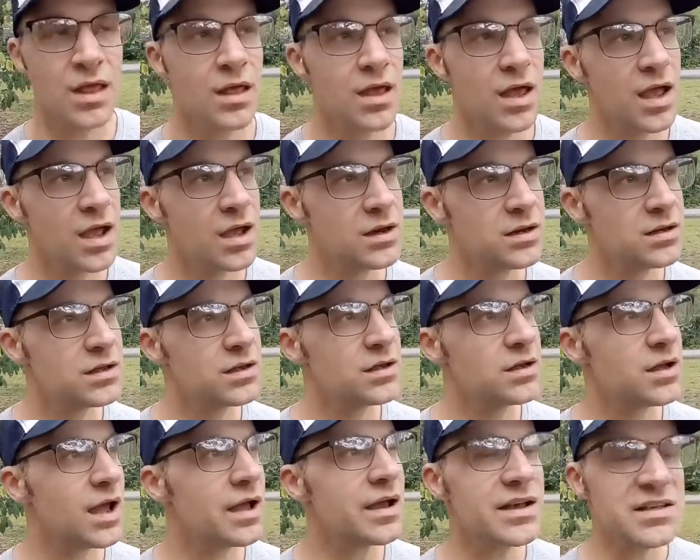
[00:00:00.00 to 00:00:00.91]
And
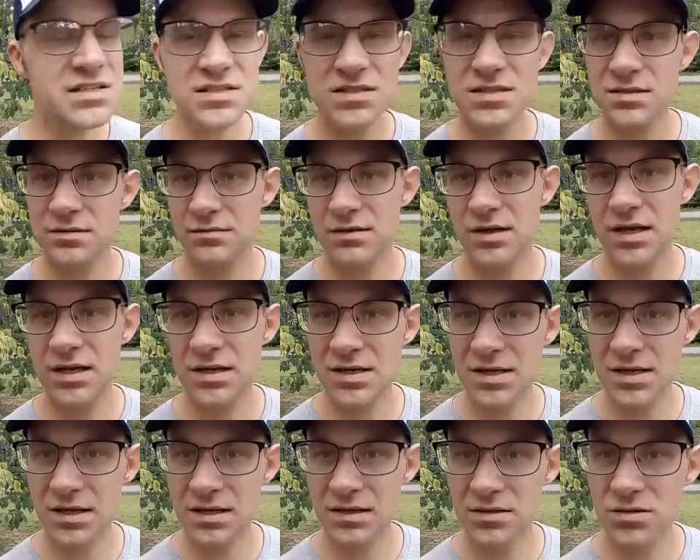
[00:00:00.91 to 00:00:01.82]
as in
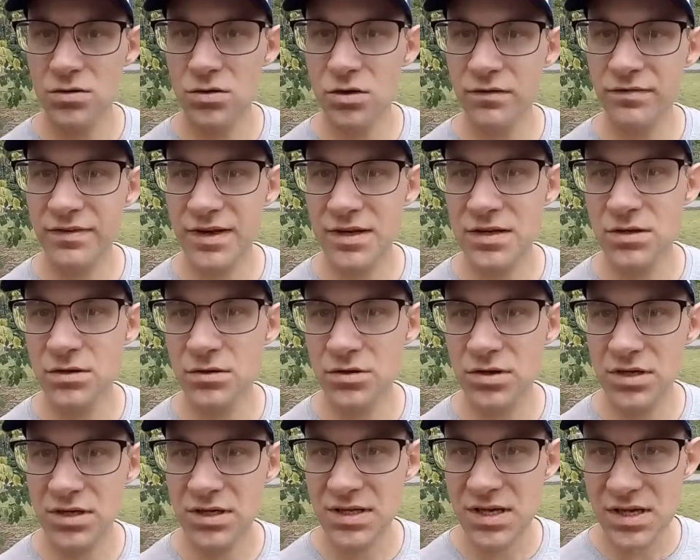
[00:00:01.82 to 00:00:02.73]
your video
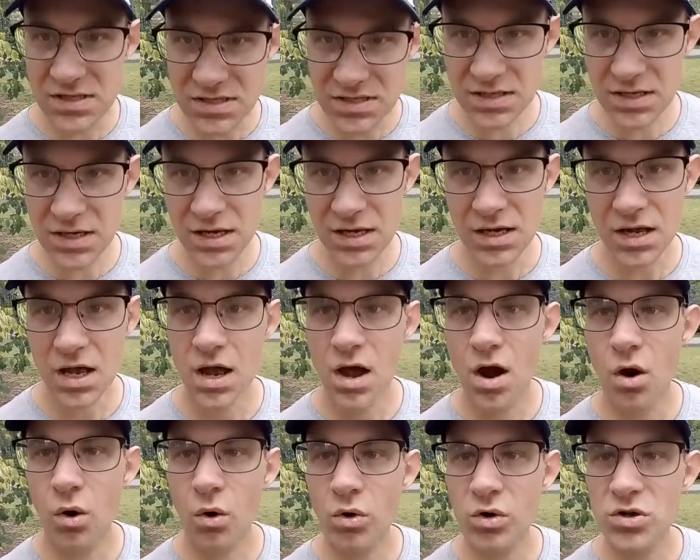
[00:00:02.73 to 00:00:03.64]
yesterday,
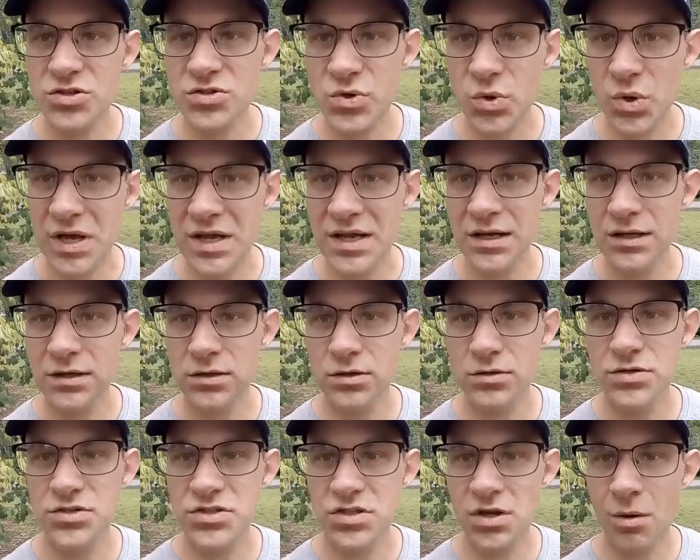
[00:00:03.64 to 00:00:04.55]
also
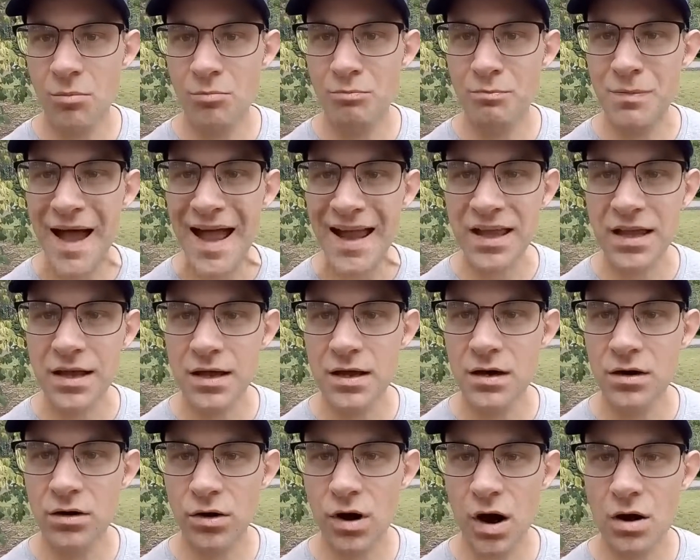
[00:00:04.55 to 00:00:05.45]
include some
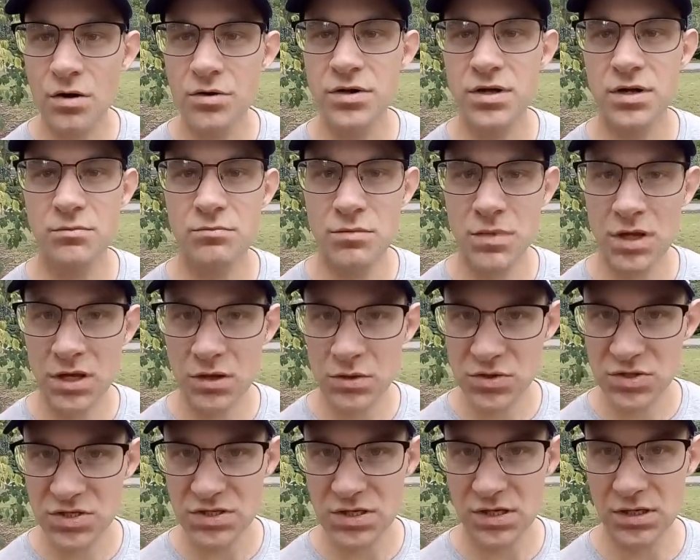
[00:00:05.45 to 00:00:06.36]
background
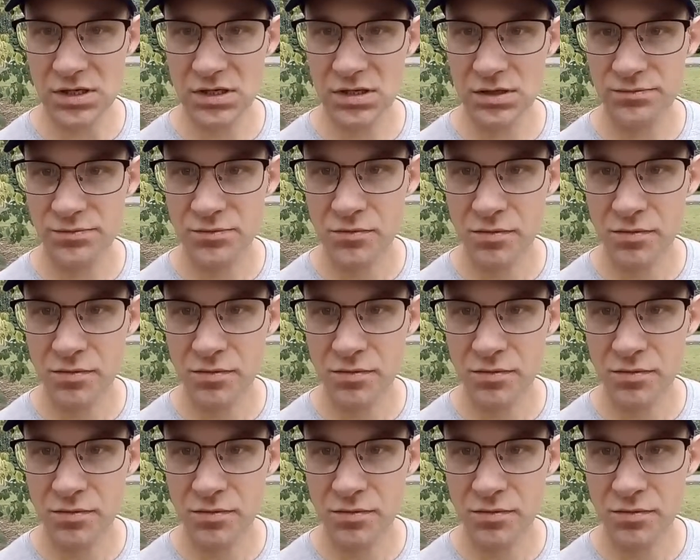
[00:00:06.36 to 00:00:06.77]
music.